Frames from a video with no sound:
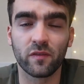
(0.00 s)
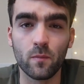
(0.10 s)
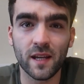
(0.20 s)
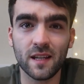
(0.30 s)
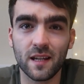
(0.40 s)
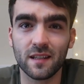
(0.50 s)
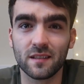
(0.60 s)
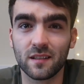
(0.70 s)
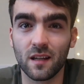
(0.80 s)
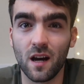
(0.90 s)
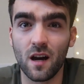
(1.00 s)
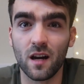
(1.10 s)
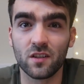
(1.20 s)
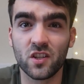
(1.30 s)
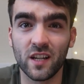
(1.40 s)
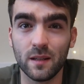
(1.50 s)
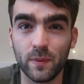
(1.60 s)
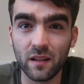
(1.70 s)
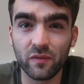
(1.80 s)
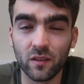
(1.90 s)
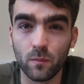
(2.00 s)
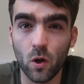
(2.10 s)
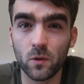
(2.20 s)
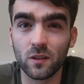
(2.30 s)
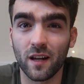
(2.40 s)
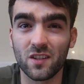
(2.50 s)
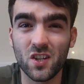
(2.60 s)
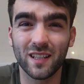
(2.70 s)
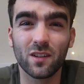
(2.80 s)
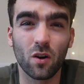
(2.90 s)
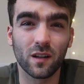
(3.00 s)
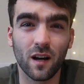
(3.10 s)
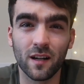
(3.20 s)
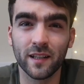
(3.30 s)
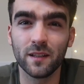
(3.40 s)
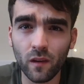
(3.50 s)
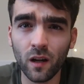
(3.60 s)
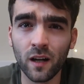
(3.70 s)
For me, it's chili beef at the moment, like chili con carne.